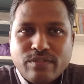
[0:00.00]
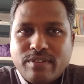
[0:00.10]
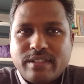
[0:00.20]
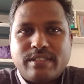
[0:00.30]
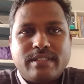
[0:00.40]

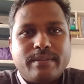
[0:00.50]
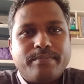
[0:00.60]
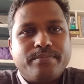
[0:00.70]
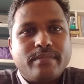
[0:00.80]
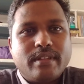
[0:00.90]
reflex
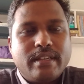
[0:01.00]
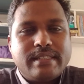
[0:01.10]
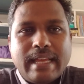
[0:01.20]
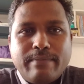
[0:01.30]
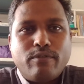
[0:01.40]
is
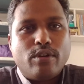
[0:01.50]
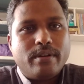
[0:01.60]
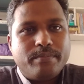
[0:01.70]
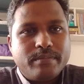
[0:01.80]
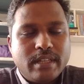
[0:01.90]
helpful
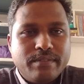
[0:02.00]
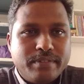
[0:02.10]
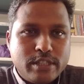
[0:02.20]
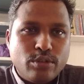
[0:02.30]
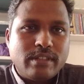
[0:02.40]
in
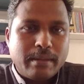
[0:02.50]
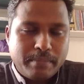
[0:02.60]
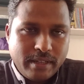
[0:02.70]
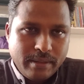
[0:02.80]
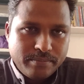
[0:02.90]

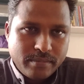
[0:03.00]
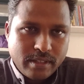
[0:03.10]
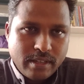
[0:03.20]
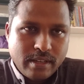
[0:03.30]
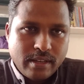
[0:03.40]
physiotherapy
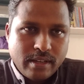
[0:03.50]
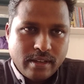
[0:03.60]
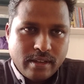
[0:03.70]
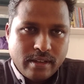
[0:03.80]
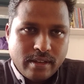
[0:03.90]

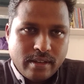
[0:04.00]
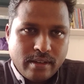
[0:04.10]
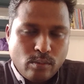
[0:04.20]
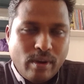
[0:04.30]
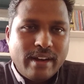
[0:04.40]

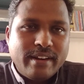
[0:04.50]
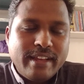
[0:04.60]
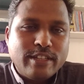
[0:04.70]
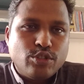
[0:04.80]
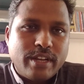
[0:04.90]
while
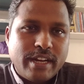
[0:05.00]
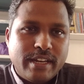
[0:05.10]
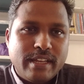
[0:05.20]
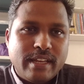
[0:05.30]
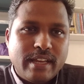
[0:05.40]

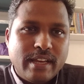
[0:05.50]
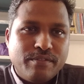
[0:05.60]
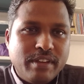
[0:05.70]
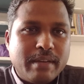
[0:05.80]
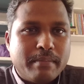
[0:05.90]
re-educating a
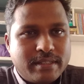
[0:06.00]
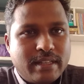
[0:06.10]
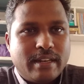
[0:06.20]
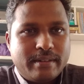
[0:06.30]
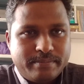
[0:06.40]
weak
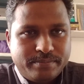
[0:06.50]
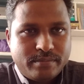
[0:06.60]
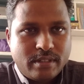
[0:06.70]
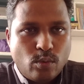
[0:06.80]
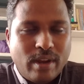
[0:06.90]
muscle,
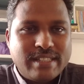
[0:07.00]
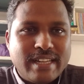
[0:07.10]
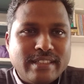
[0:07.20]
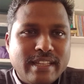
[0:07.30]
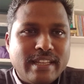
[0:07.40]
while
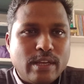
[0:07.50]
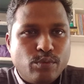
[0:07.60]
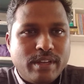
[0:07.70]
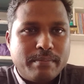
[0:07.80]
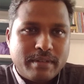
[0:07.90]
strengthening a
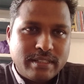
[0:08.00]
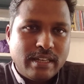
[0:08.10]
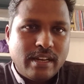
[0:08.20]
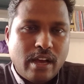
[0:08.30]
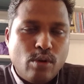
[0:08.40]
weak
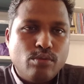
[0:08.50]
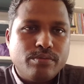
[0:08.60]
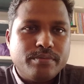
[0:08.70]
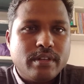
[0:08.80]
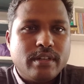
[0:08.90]
muscle, how
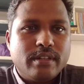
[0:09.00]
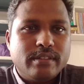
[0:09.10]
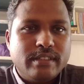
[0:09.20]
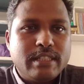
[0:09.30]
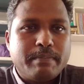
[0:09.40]

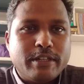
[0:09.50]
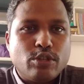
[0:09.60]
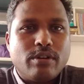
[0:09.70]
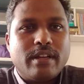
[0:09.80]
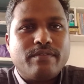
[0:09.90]
this
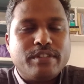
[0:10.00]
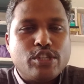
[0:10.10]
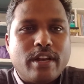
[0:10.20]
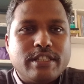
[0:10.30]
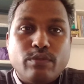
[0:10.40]
particular
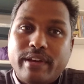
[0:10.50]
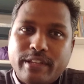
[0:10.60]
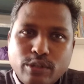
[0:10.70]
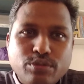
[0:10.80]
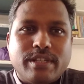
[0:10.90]
physiology we are
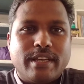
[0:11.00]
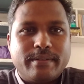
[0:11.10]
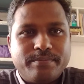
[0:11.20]
using.